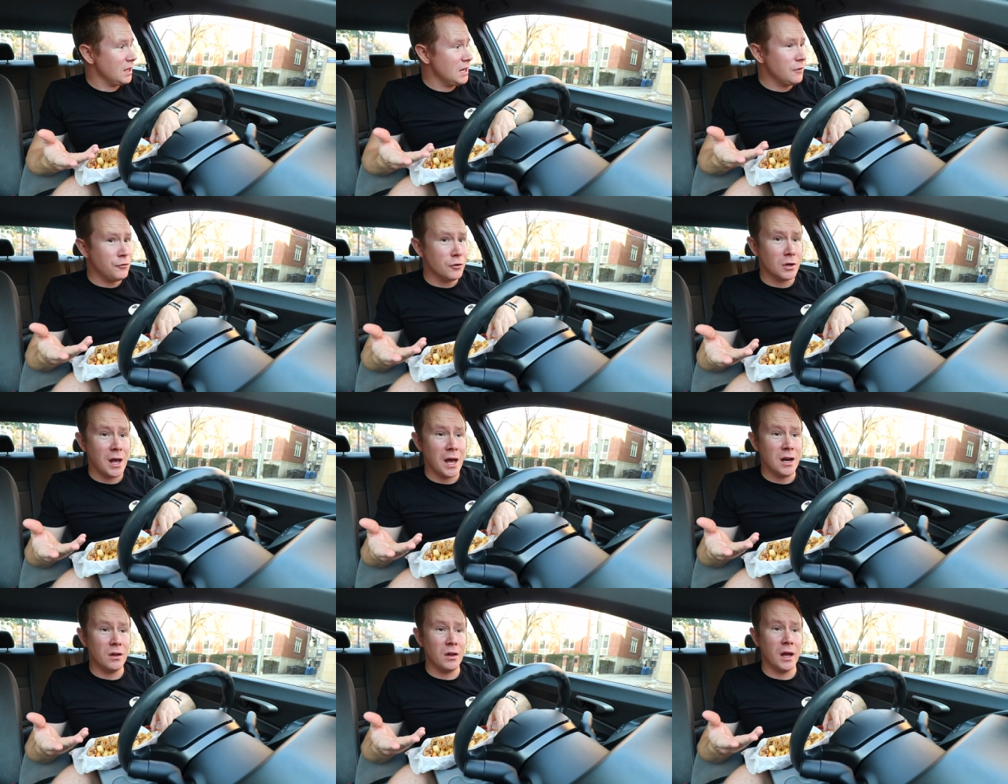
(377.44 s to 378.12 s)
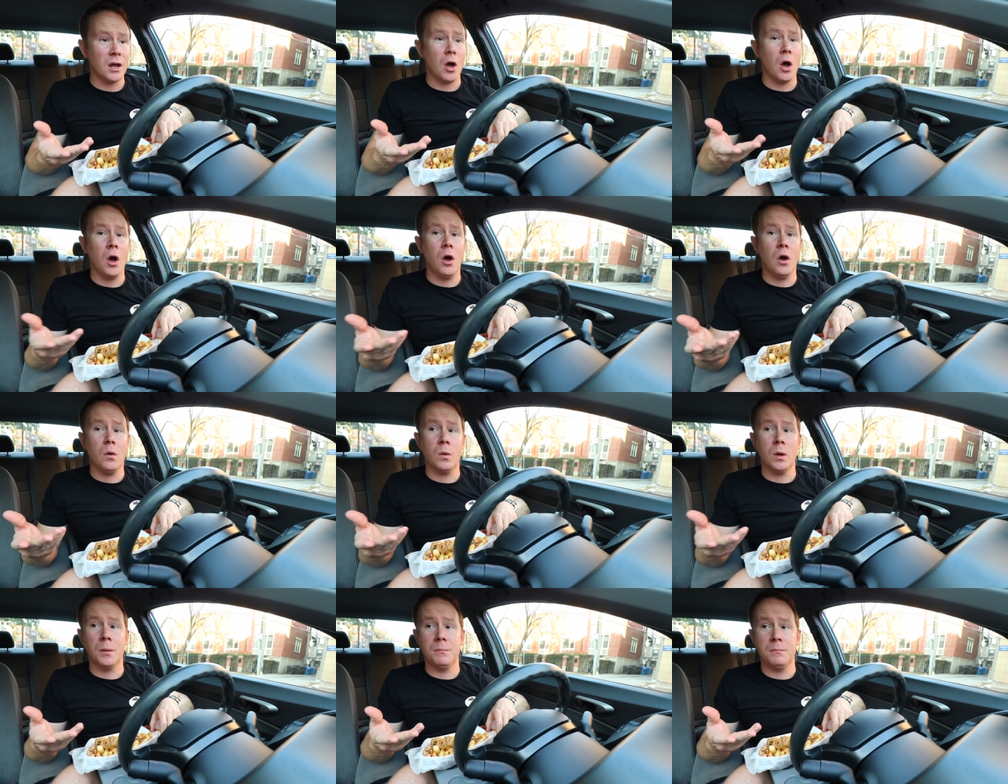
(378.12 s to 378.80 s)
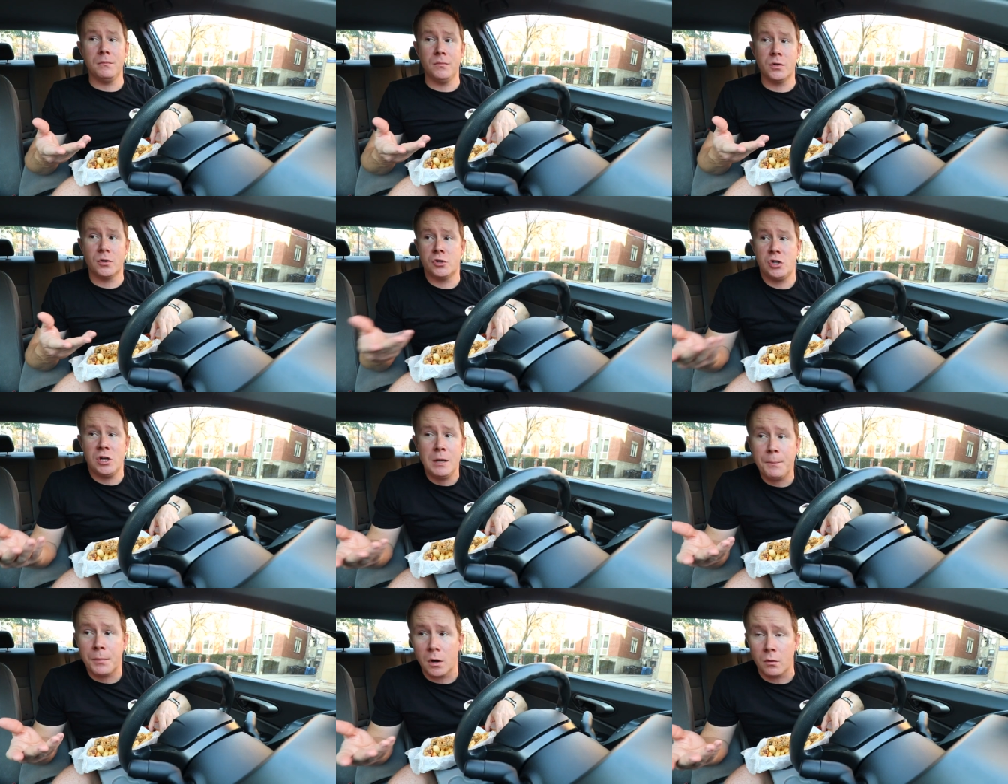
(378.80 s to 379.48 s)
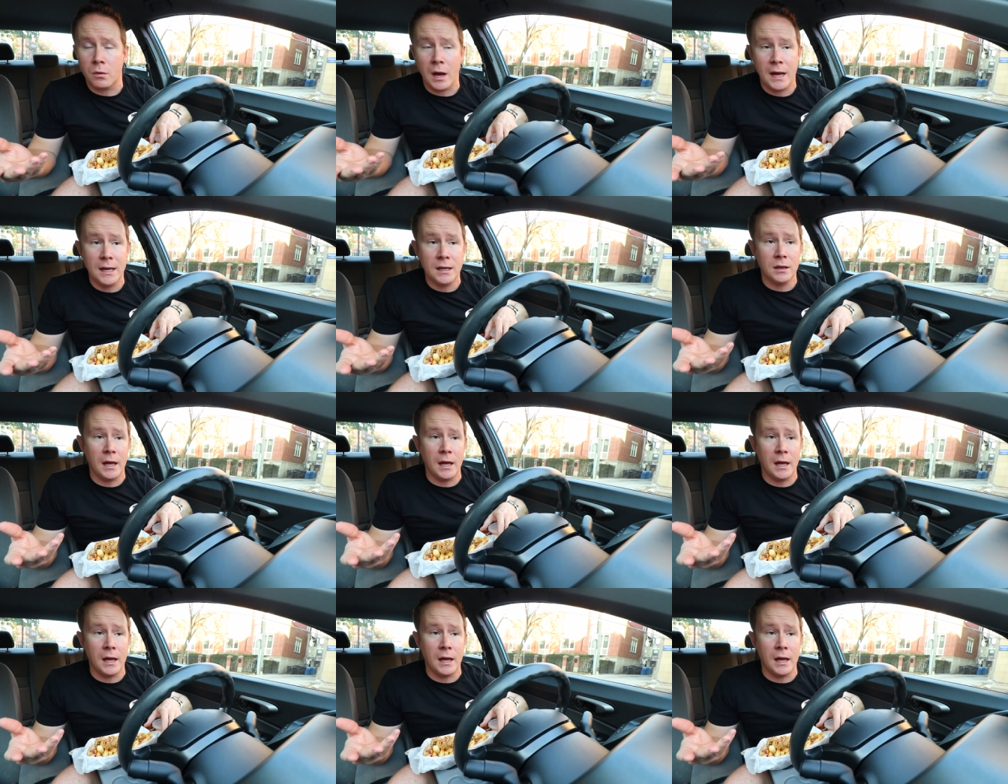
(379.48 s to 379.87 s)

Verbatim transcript: And if you're kind of like, oh, well, they're cheaper, right?